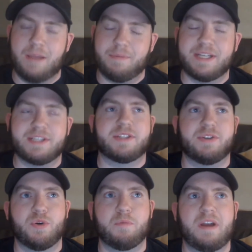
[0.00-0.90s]
I'm gonna
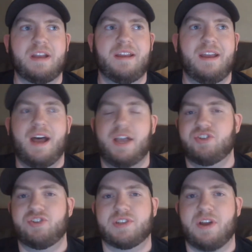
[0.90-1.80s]
assume I
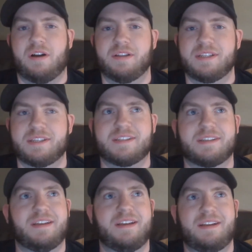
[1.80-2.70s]
should just call
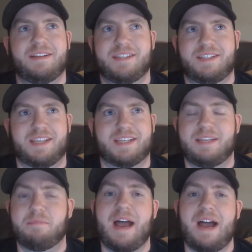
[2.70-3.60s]
this
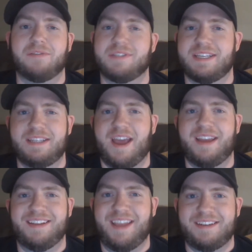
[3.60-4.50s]
60 pounds in
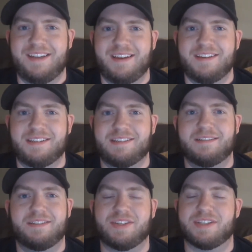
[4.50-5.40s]
98 days.
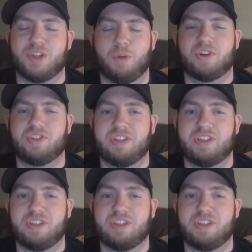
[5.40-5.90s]
It's just so much